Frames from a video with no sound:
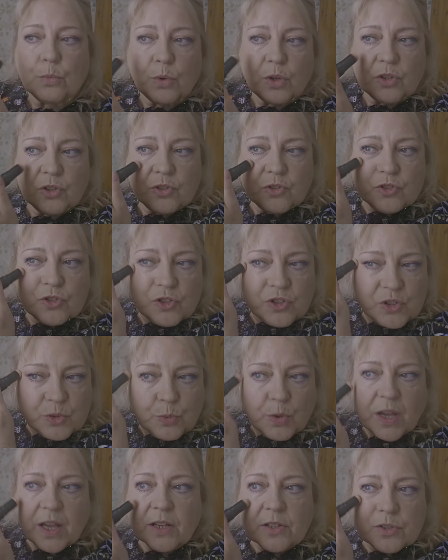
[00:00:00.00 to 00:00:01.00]
which
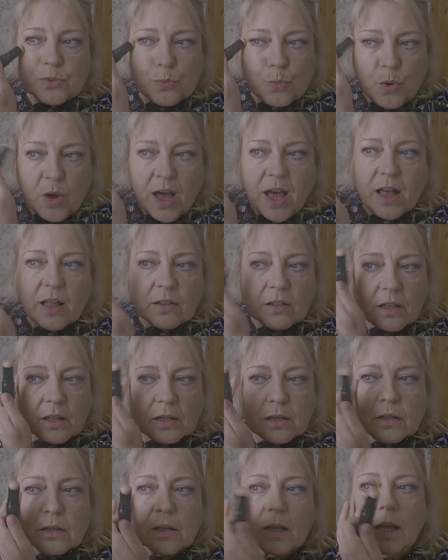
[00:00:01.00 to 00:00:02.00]
just works well
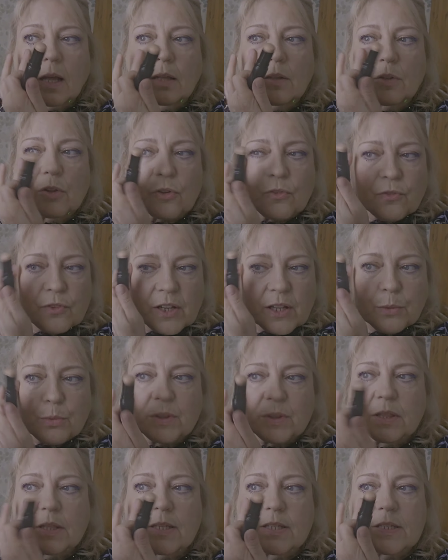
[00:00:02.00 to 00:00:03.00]
and lovely
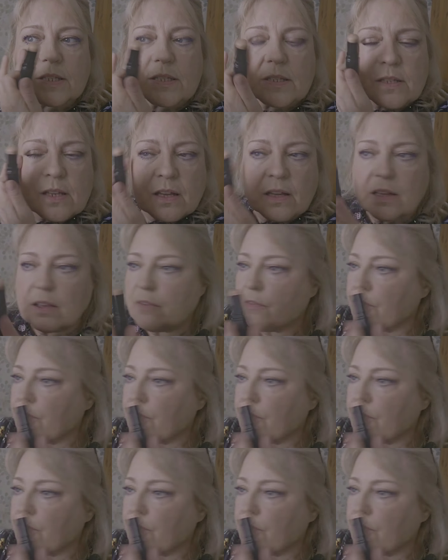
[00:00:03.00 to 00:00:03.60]
with this